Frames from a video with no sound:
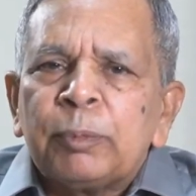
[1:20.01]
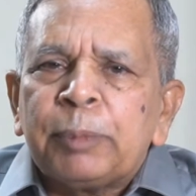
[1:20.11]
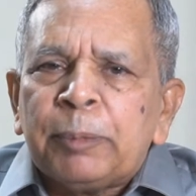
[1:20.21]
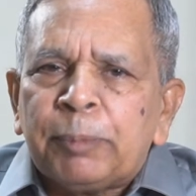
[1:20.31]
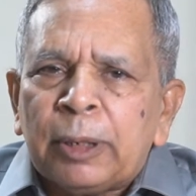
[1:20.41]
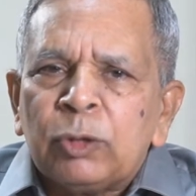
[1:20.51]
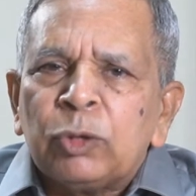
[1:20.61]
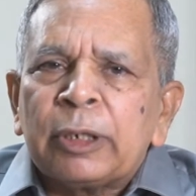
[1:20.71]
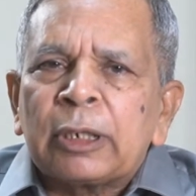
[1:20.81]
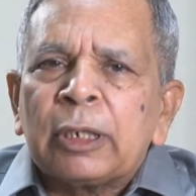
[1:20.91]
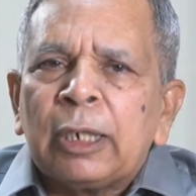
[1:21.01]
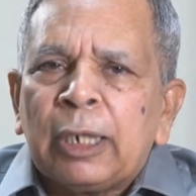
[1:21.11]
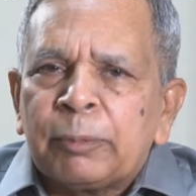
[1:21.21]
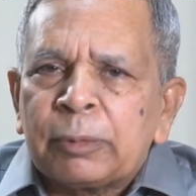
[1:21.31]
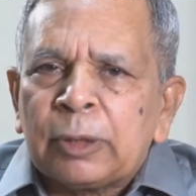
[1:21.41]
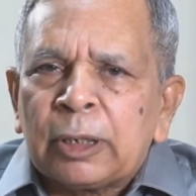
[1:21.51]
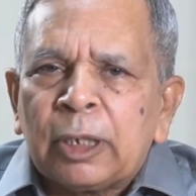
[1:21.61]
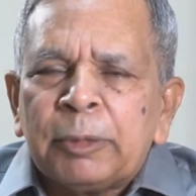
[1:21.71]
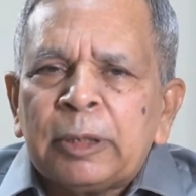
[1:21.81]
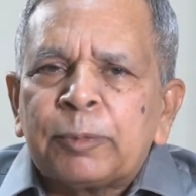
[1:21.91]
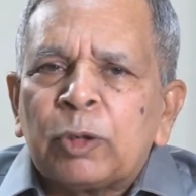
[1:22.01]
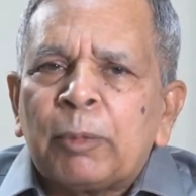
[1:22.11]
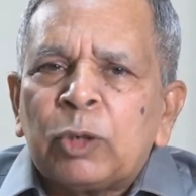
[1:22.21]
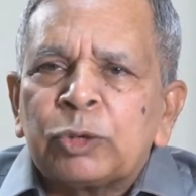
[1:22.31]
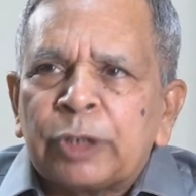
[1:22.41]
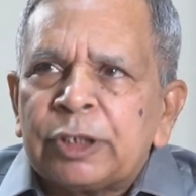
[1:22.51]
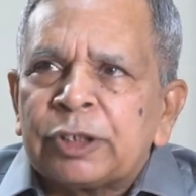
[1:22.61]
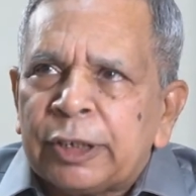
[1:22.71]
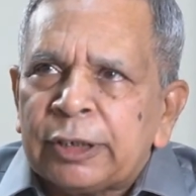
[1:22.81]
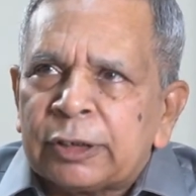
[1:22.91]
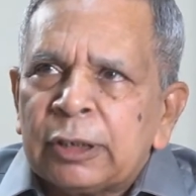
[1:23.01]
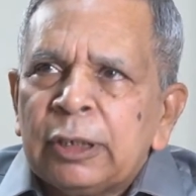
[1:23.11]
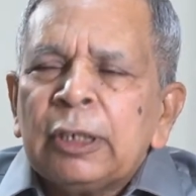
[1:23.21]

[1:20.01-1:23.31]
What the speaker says: people who were coming from outside states.